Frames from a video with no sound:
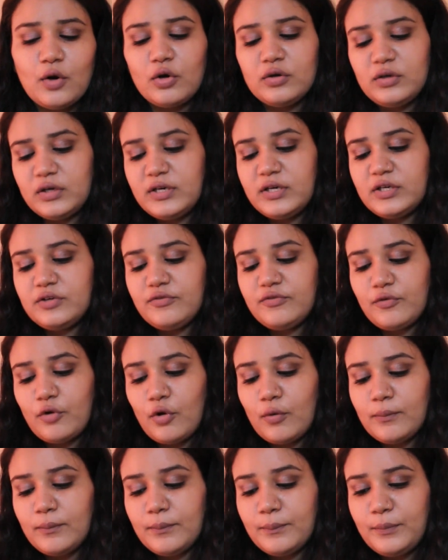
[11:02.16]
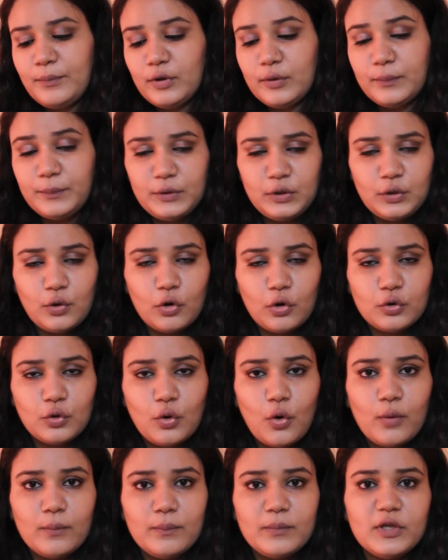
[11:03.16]
ordered it from Purplle dot
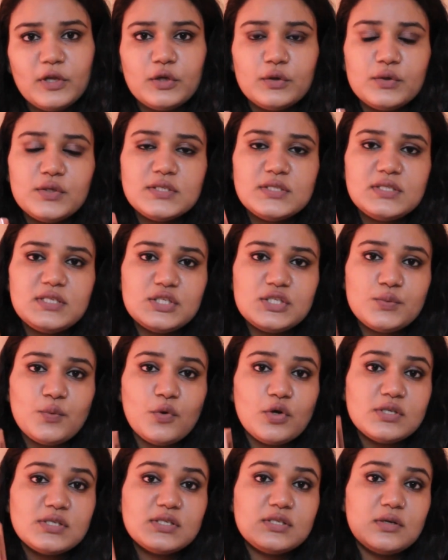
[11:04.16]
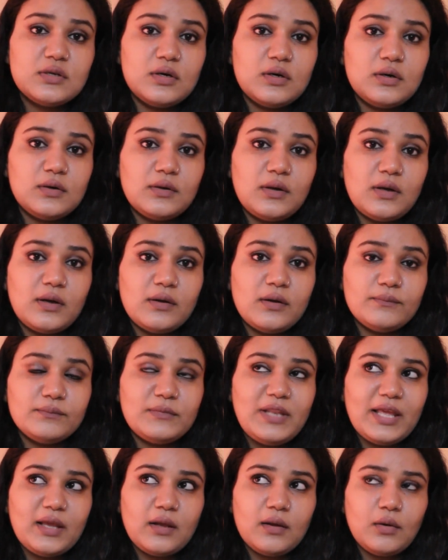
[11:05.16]
com because this was the
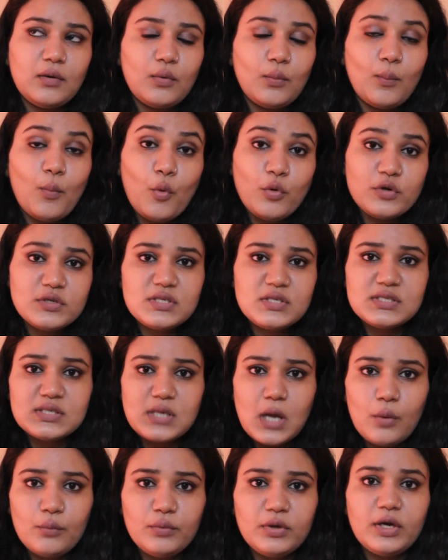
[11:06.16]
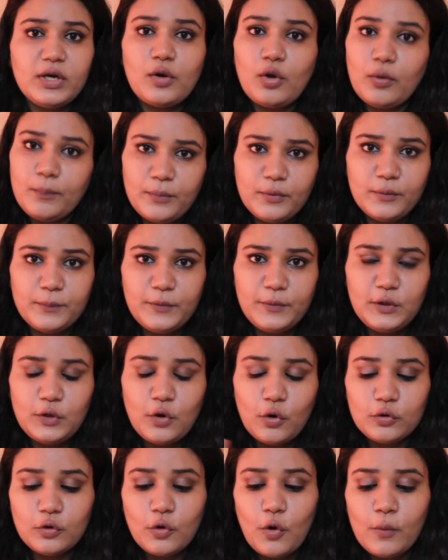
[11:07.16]
like most discounted on Purplle
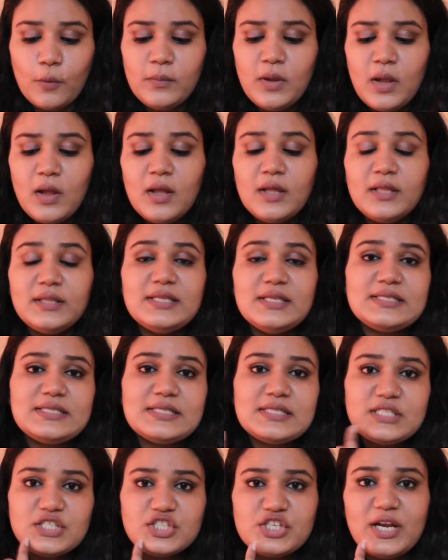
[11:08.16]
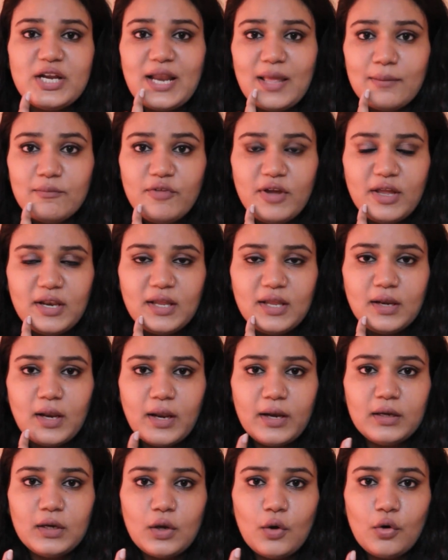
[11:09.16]
dot com. This is the shade I'm wearing
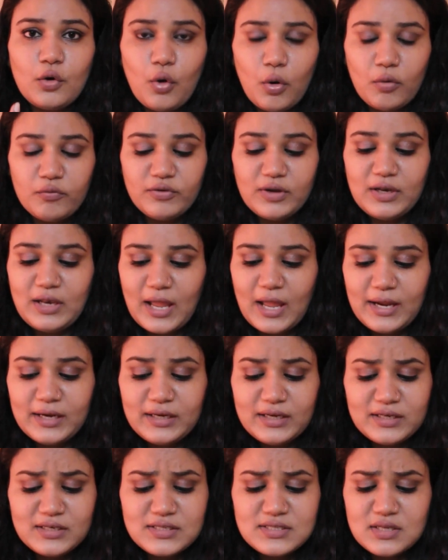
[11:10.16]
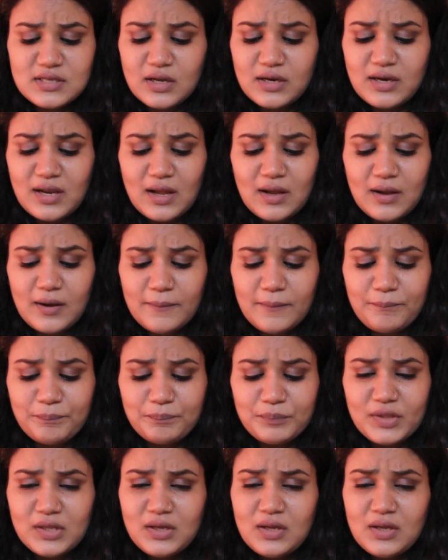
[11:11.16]
right now, Coffee Light. It's a um,